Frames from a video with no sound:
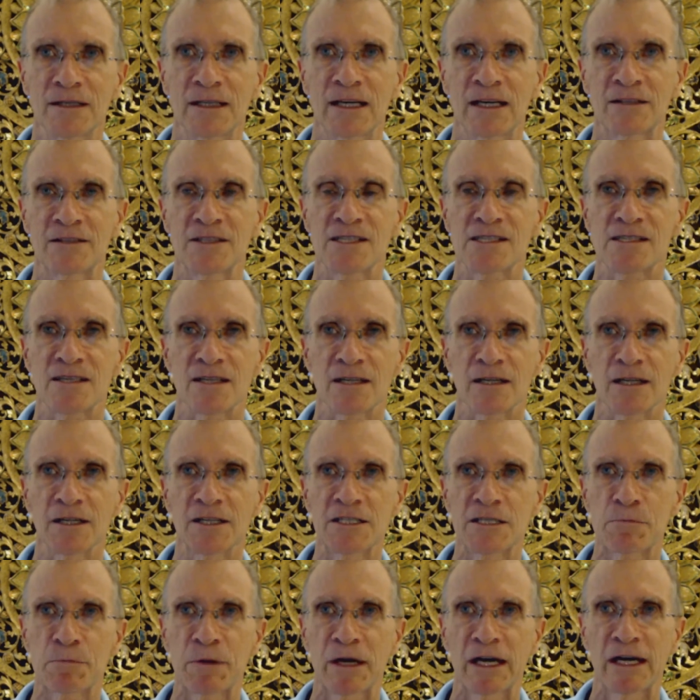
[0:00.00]
Now, this is the
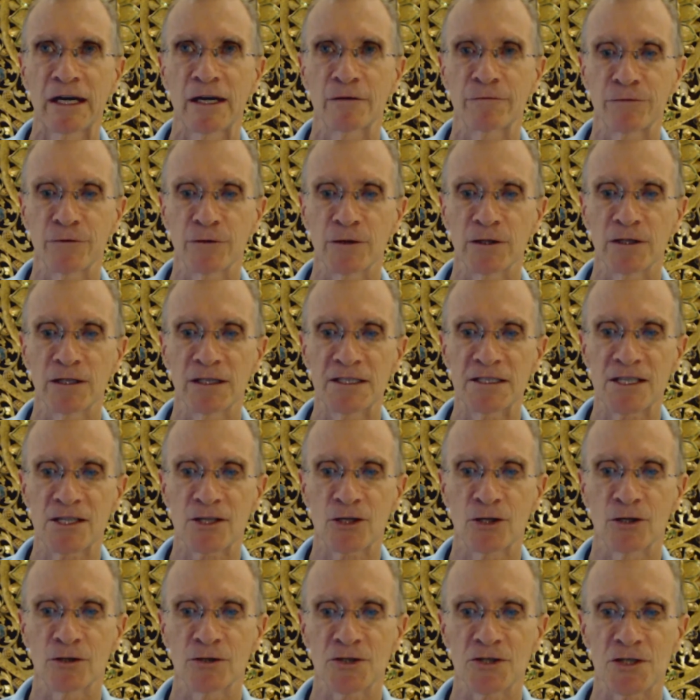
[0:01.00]
least powerful,
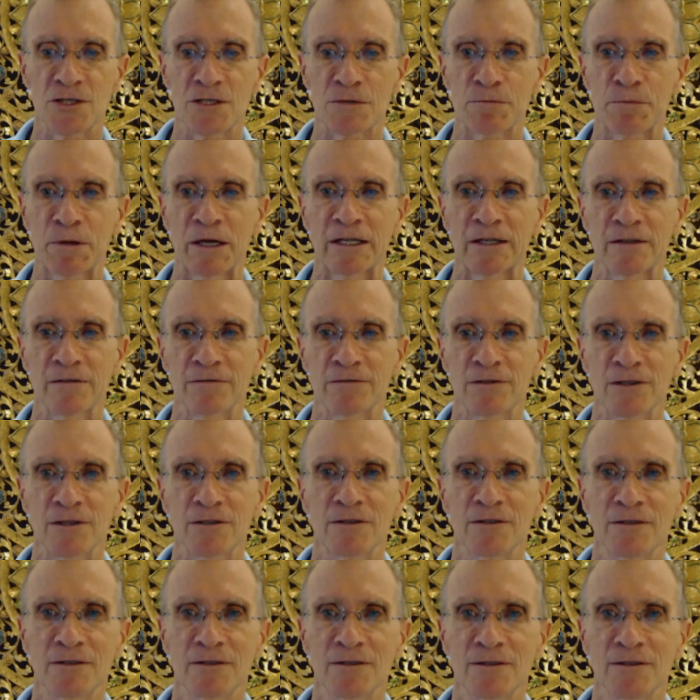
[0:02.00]
least conscious part of you.